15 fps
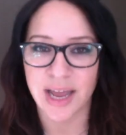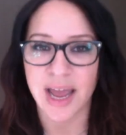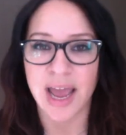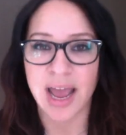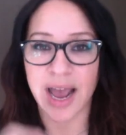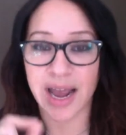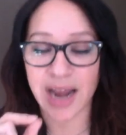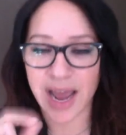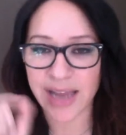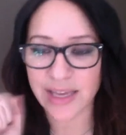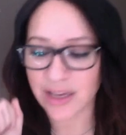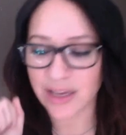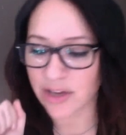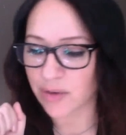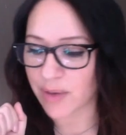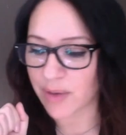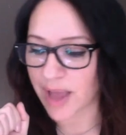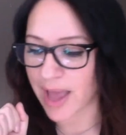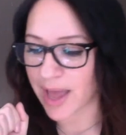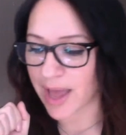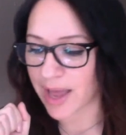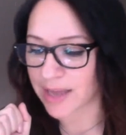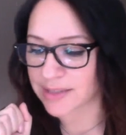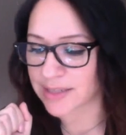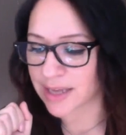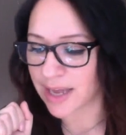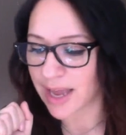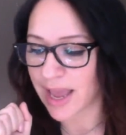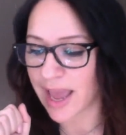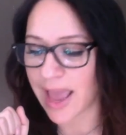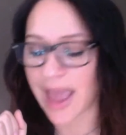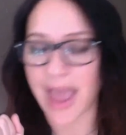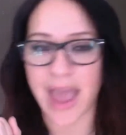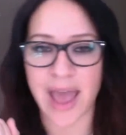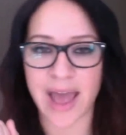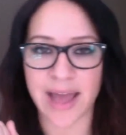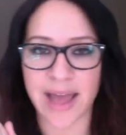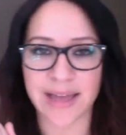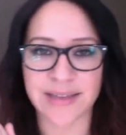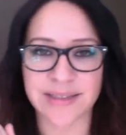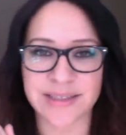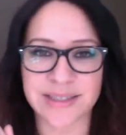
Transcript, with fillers: and I can go ahead and